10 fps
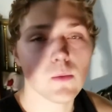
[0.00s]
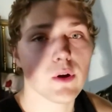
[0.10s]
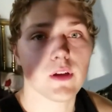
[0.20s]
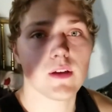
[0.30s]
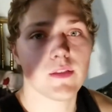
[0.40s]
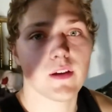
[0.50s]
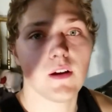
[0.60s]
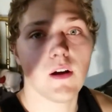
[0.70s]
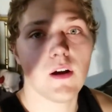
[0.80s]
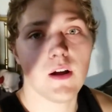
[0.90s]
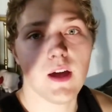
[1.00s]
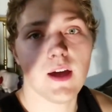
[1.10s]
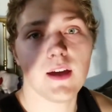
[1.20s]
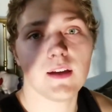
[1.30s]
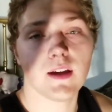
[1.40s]
of working on the car,
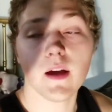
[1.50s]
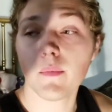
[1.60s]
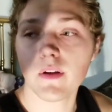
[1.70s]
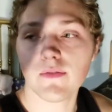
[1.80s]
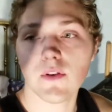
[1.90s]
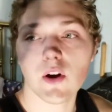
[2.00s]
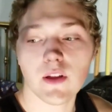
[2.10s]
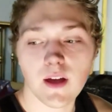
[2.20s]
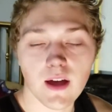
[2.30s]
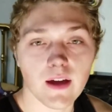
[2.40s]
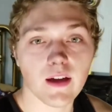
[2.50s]
and I got pretty far today. I